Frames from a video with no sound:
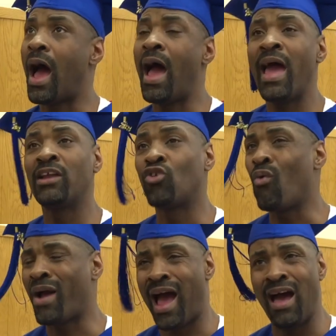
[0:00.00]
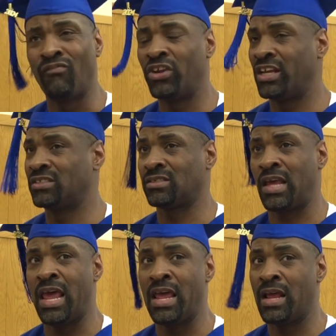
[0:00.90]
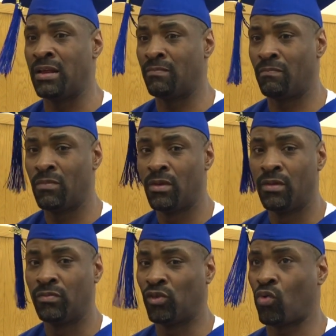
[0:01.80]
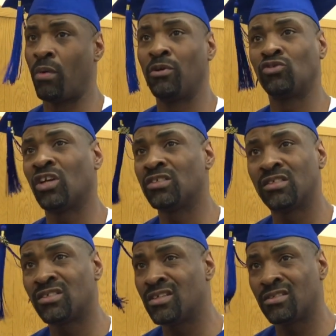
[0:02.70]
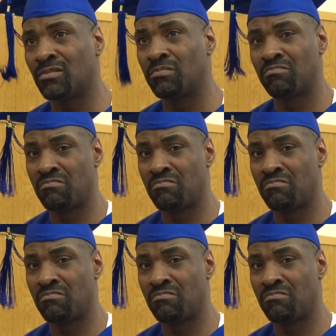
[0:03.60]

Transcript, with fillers: I had no confidence in the criminal justice system.